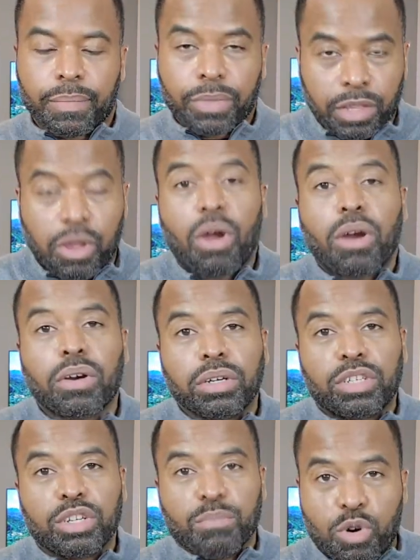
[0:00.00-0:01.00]
longer
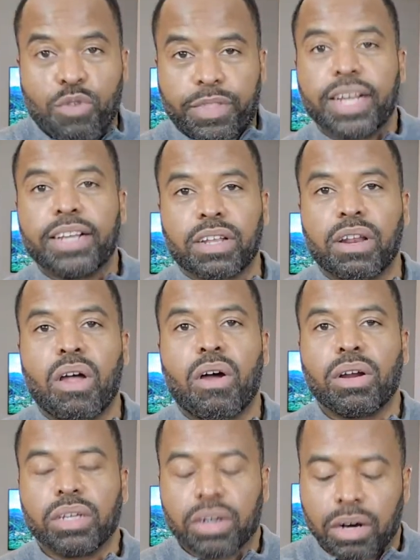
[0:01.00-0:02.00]
to move things
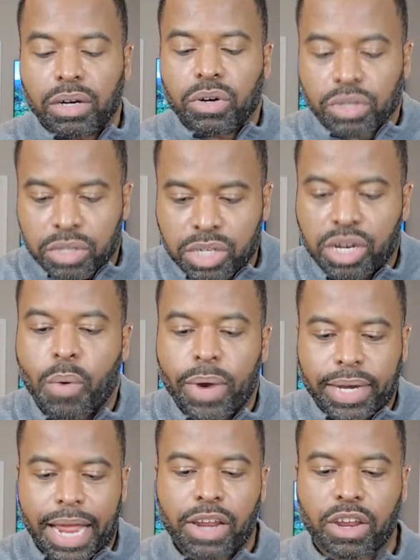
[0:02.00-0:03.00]
along. You're, you're
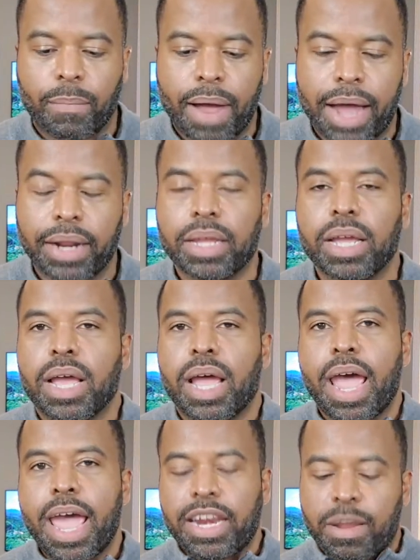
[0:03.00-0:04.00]
slowing down your body.
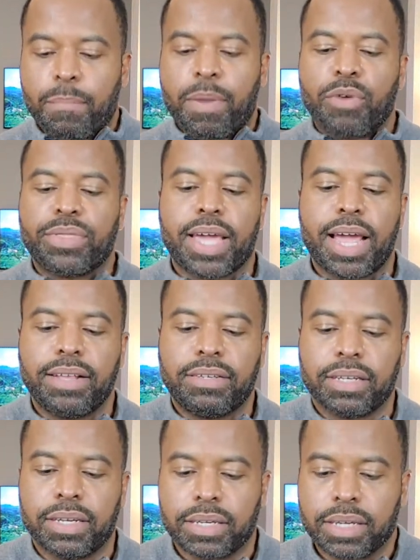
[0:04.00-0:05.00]
And in both
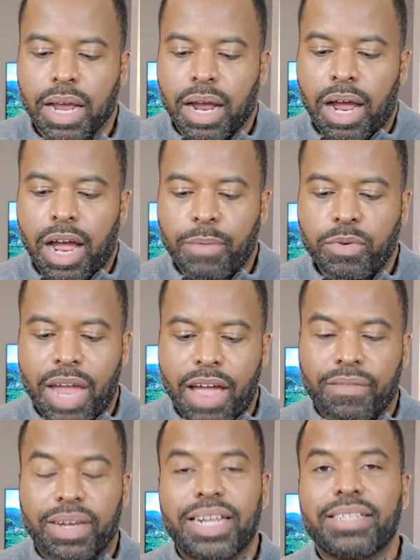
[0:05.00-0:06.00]
cases, uh, you
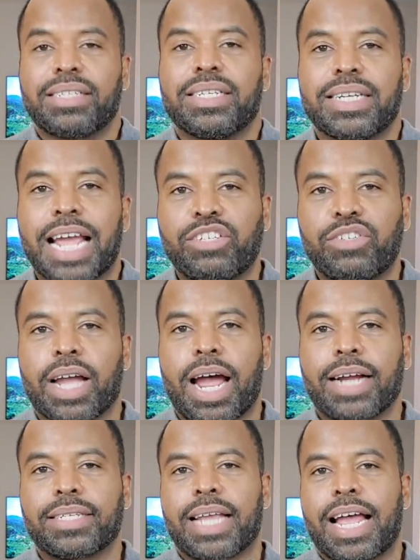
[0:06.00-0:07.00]
have less nitric
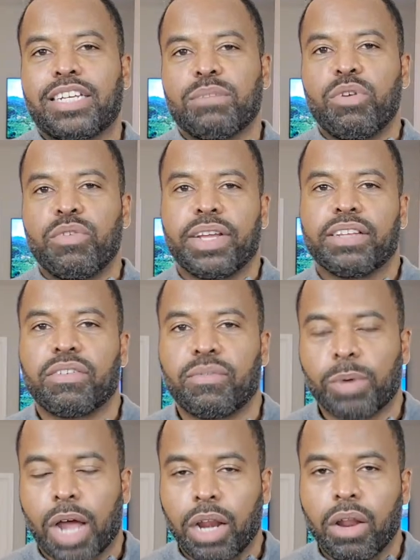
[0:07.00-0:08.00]
oxide to move things
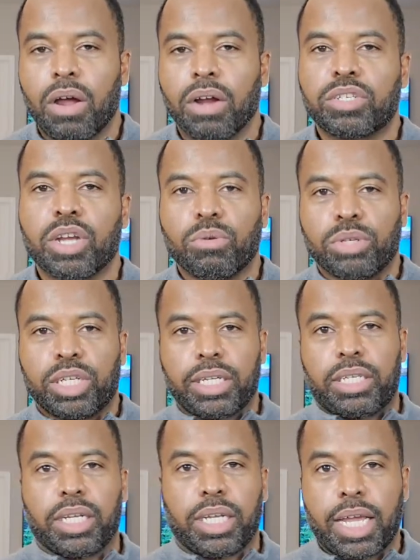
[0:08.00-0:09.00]
along. So
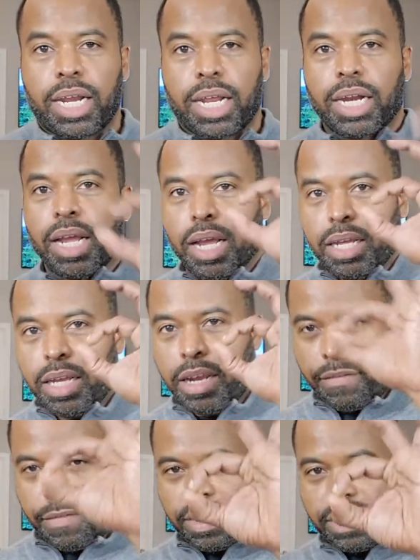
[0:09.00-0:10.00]
just to get it,
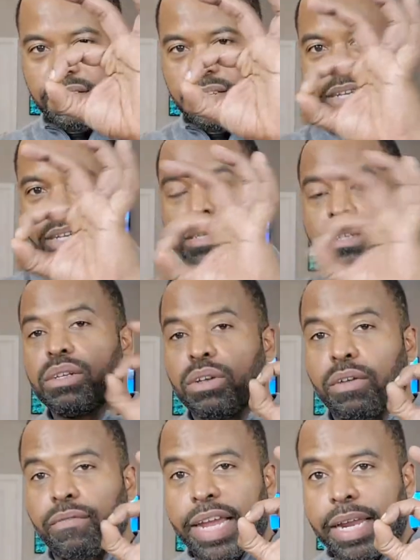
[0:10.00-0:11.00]
if this is
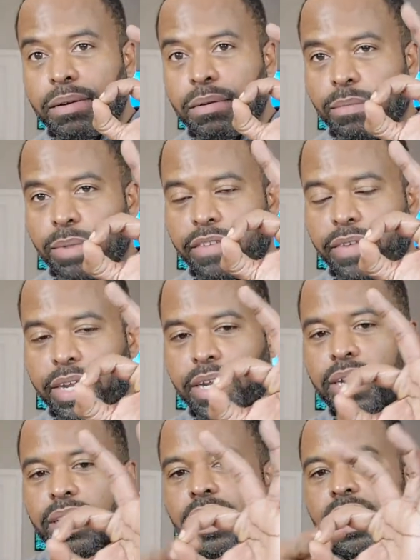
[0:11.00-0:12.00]
your vein, your blood vein,
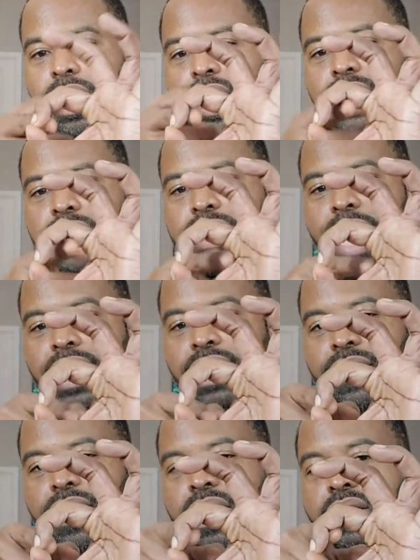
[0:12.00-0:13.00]
inside
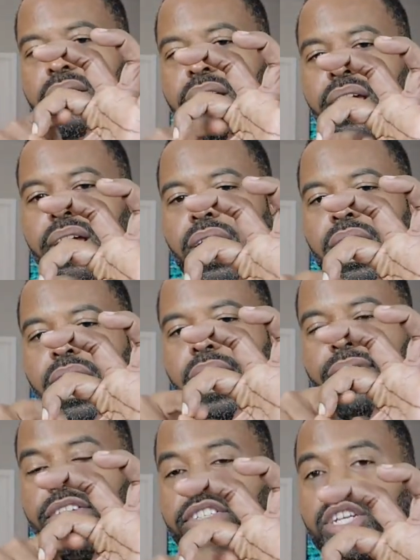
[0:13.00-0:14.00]
of here, uh,
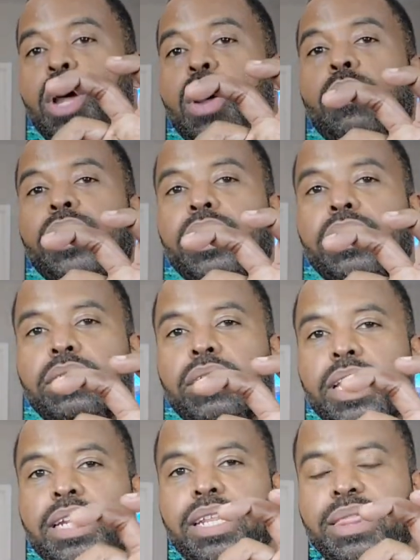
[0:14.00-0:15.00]
there's a coating, your
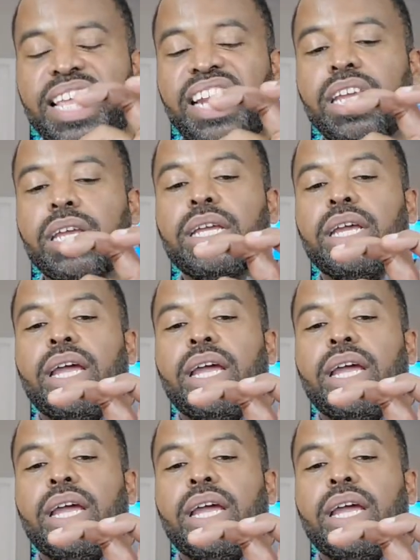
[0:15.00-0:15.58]
endothelia.